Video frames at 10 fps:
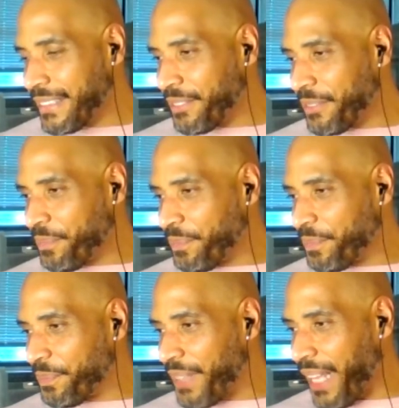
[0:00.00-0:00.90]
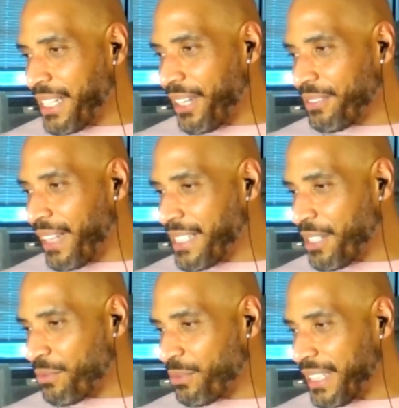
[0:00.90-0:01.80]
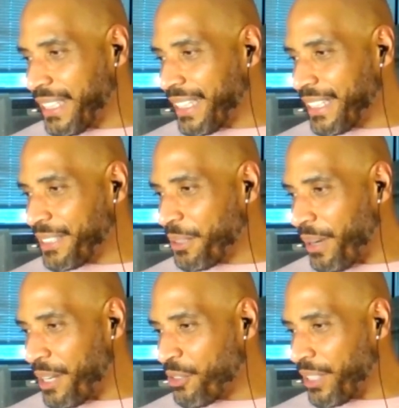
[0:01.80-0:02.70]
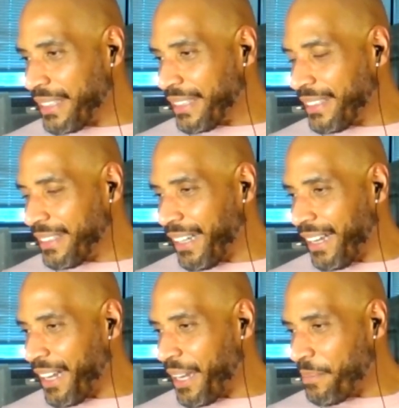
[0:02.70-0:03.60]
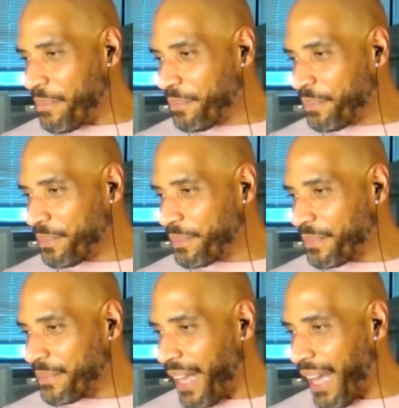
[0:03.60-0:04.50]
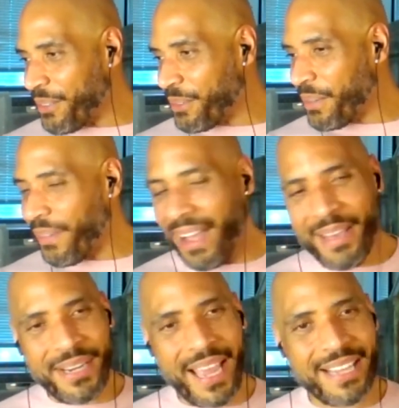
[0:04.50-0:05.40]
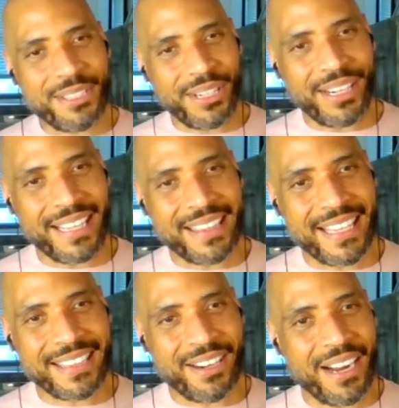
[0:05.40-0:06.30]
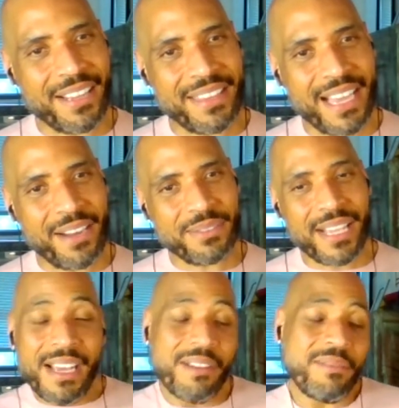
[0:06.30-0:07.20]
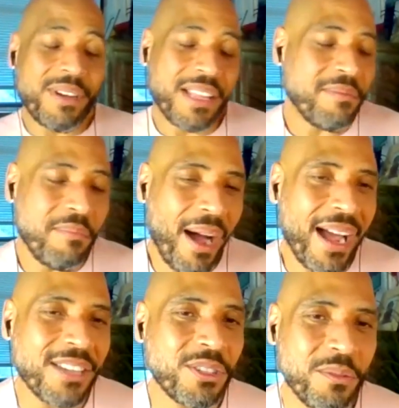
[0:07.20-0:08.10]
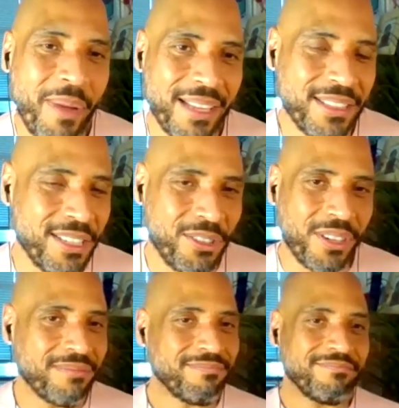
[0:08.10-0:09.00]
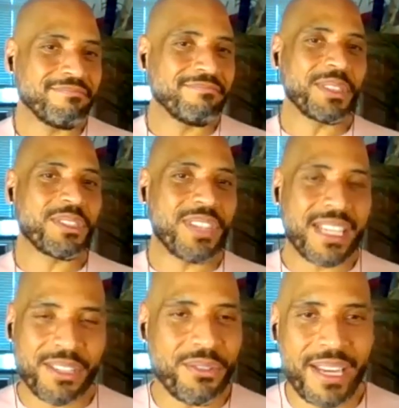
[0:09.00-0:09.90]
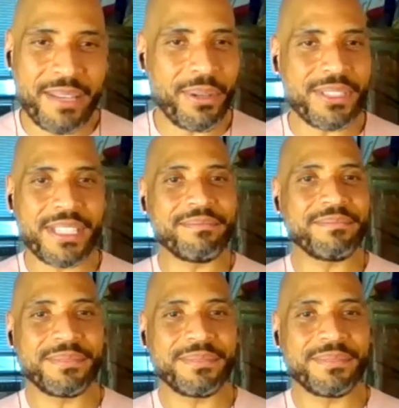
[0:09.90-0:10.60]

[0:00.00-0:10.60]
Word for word: Hmm, that's a that's a really good question. Um, I don't know if I have an answer. I think there. I think I was. My high school band teacher was just a great person.